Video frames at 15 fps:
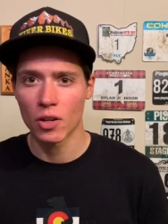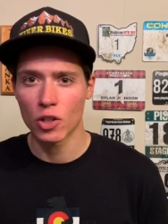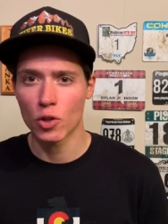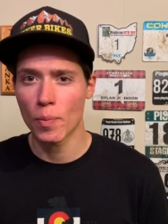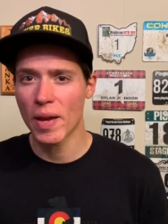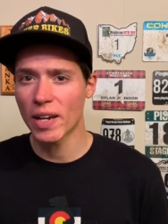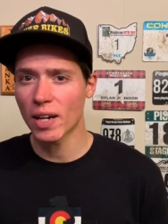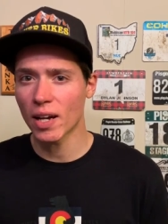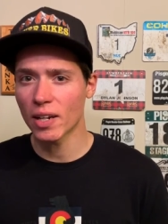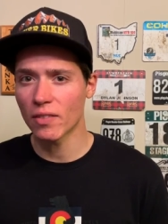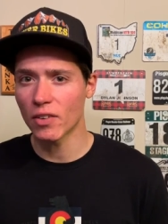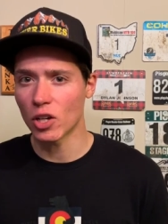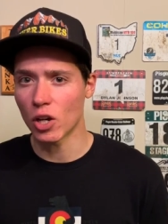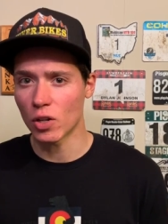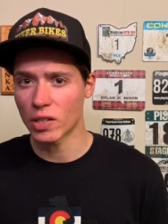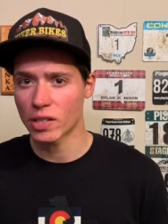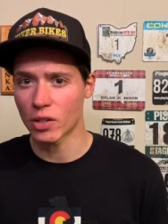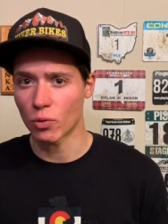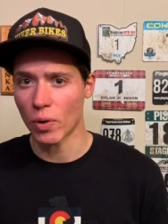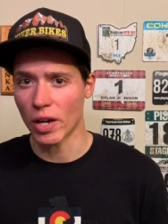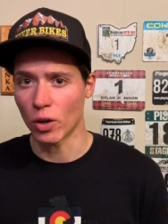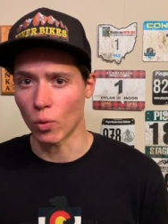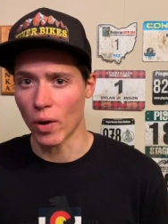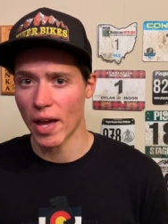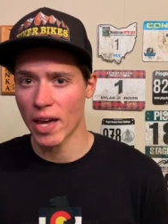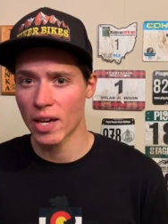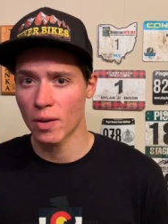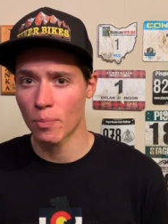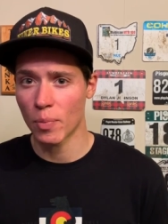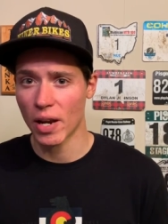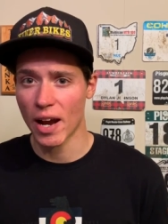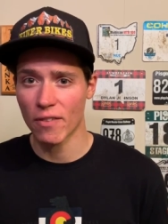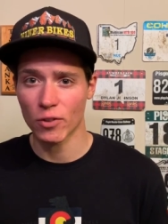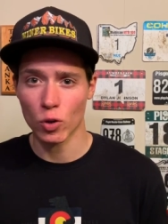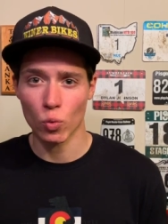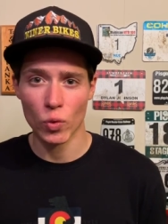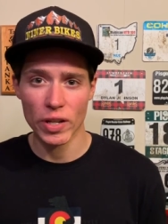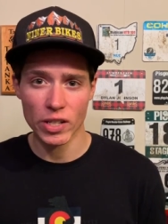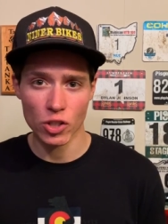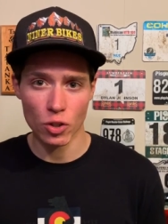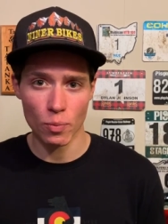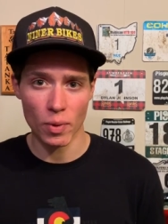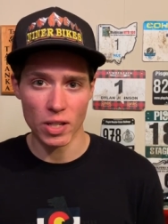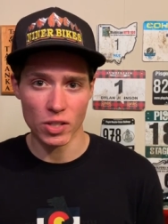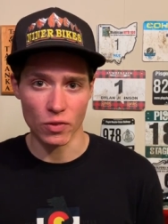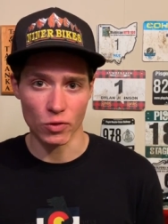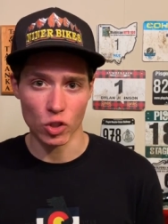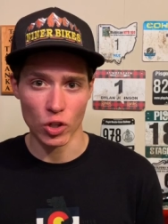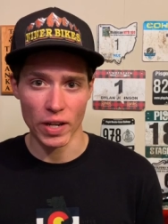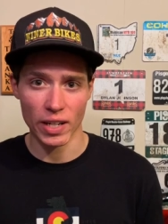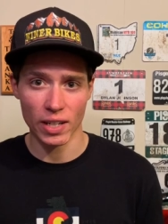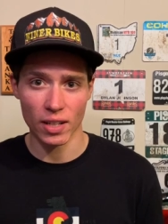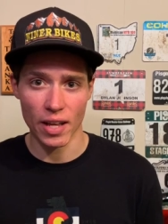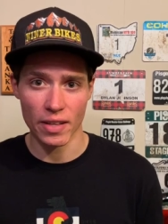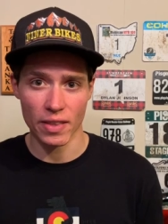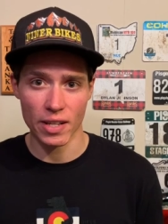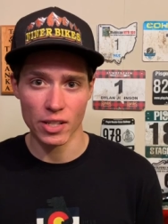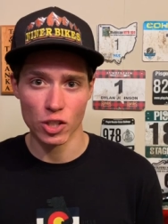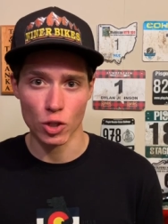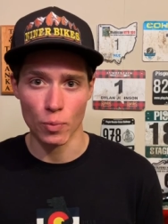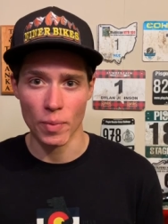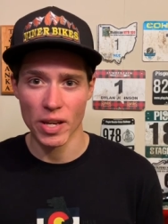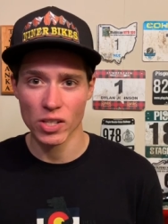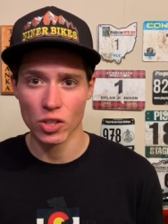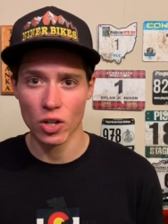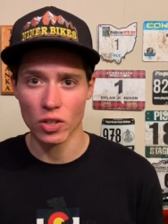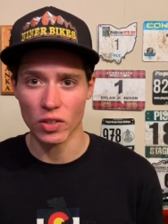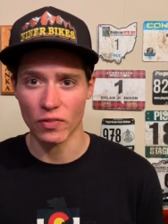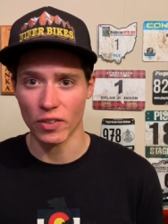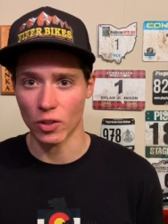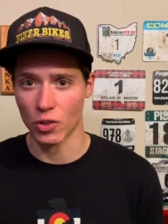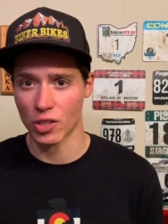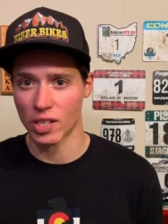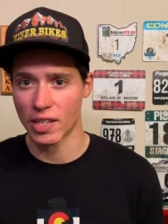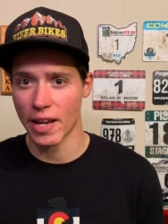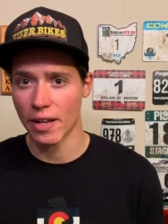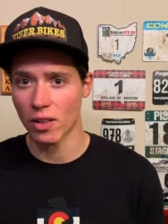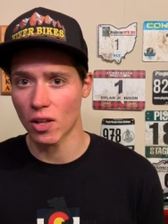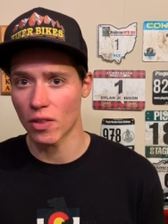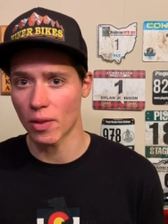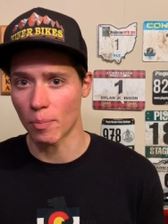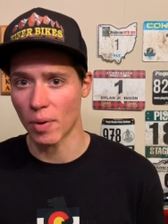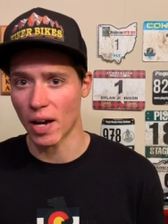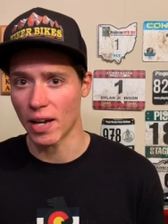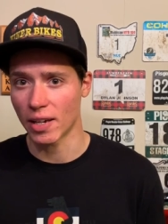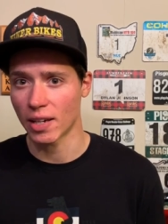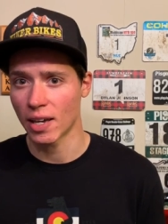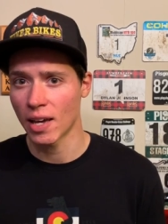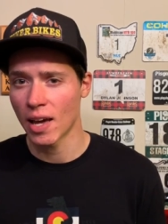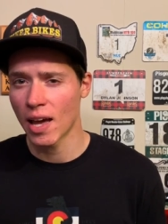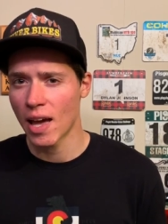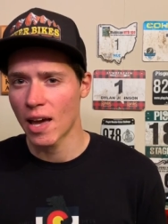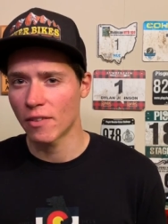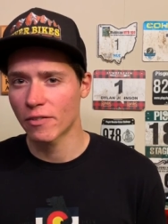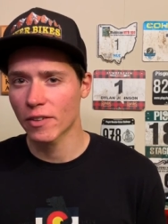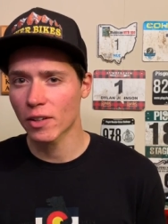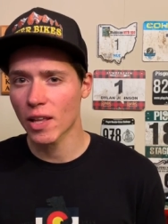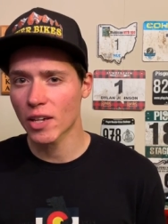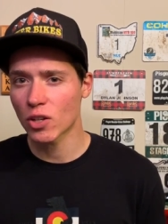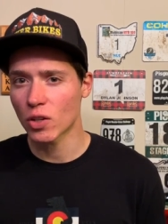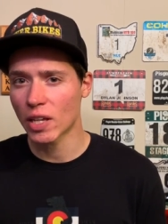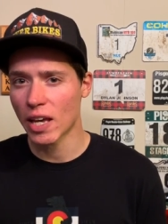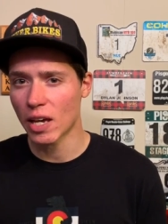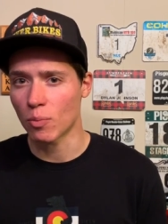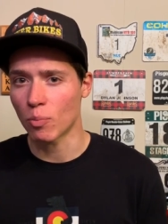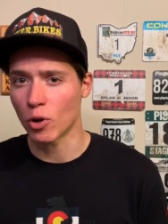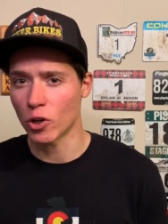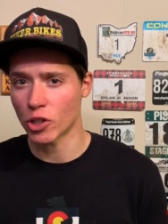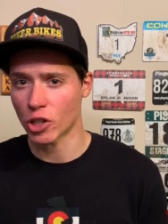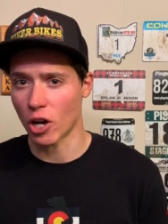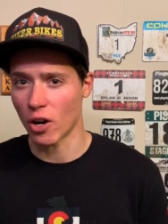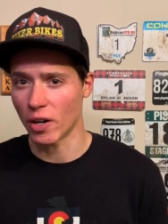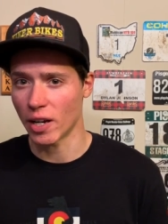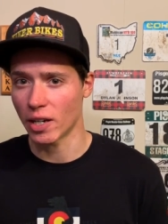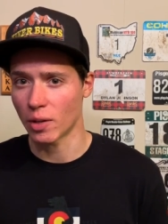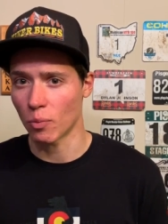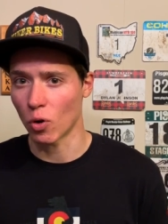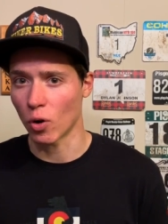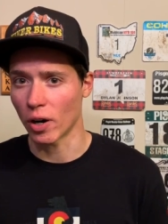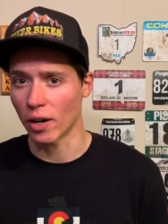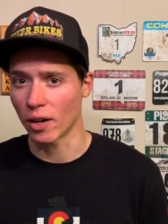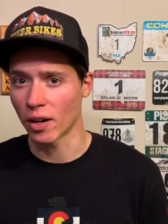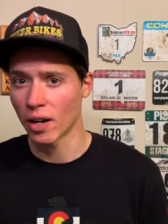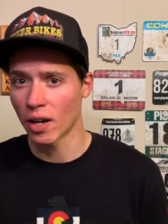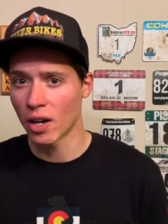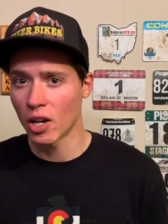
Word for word: You may not even notice it right away, but after weeks or months of training like this, you may start to feel stale on the bike and feel like you can't push hard anymore.